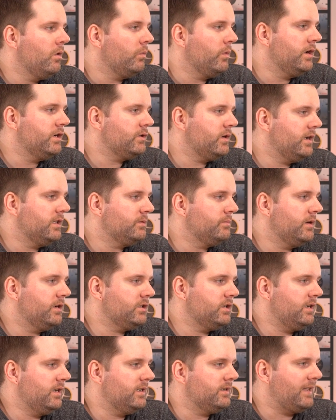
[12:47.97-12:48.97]

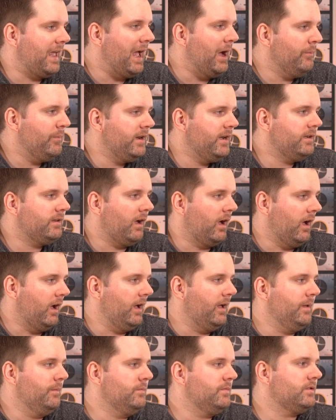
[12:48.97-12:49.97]
retransmission is how many
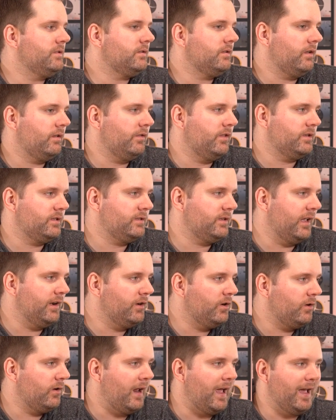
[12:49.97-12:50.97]
times the
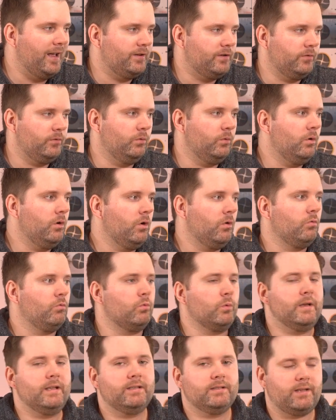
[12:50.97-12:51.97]
sender had to
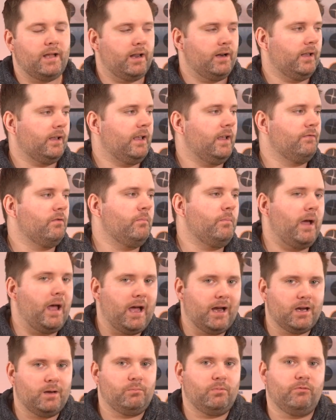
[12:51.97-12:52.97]
resend a given
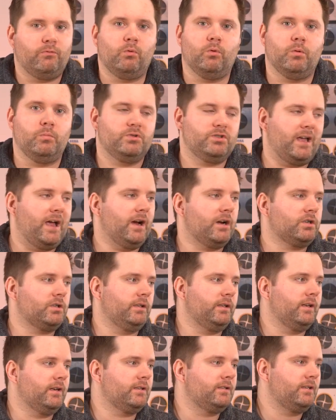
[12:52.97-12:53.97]
packet before it was
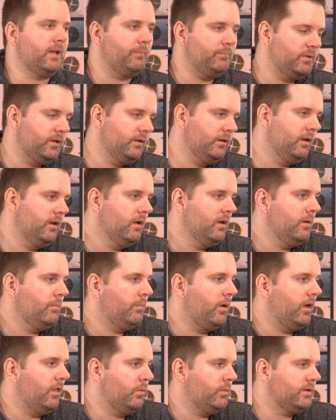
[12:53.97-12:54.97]
actually accepted
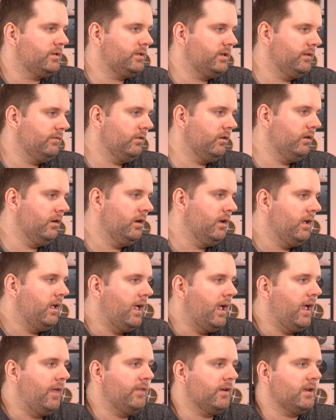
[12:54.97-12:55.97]
by the receiver.
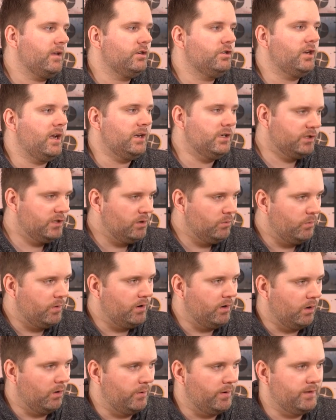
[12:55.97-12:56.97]
And the congestion
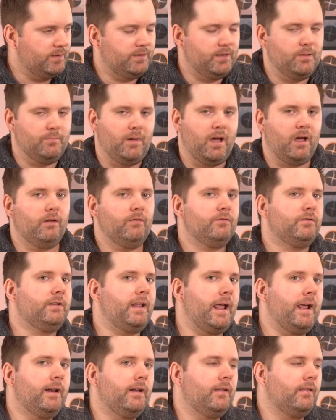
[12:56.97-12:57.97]
window is the amount of
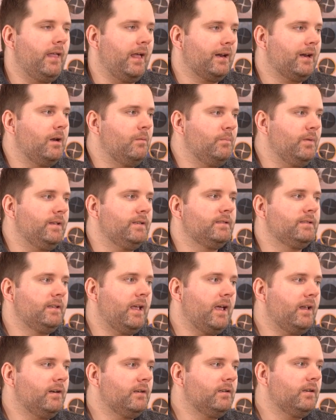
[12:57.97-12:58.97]
data that can be
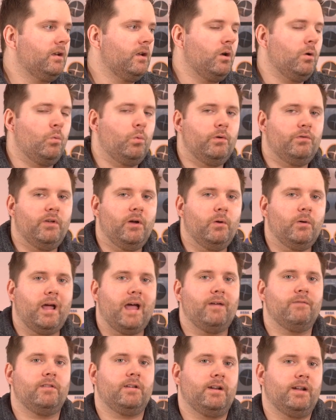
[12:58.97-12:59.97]
sent without
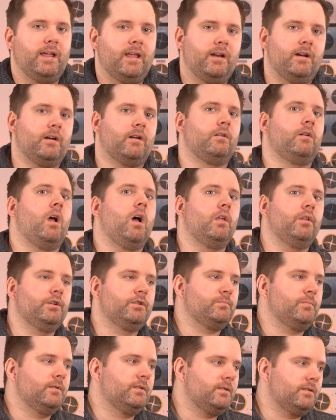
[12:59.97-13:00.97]
having to get an
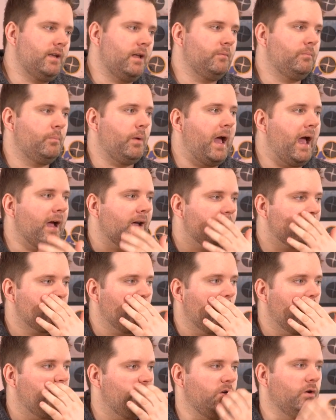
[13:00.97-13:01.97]
acknowledgement sent back.
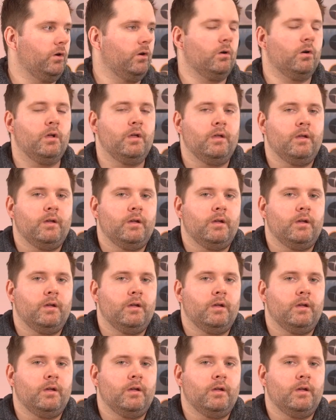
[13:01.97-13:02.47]
So if your